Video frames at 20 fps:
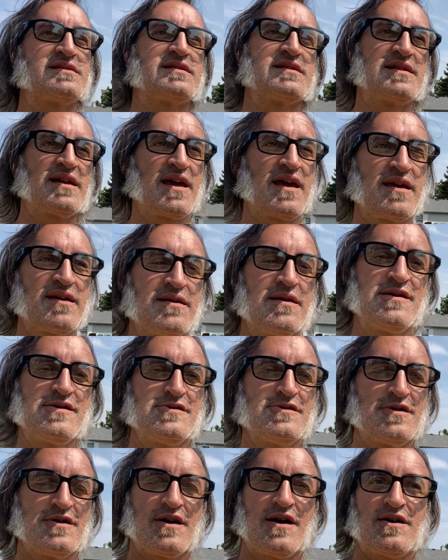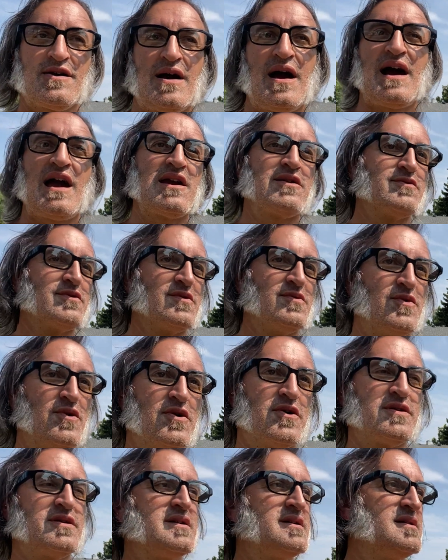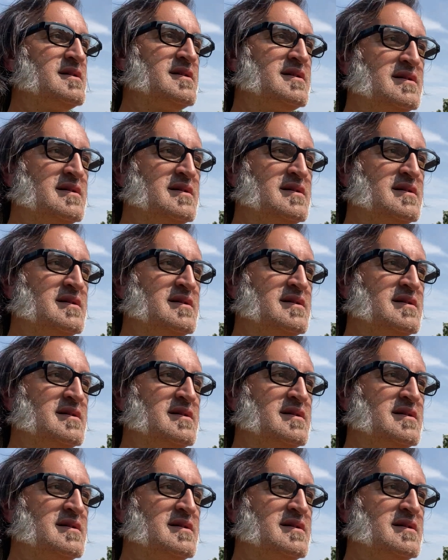today are high reward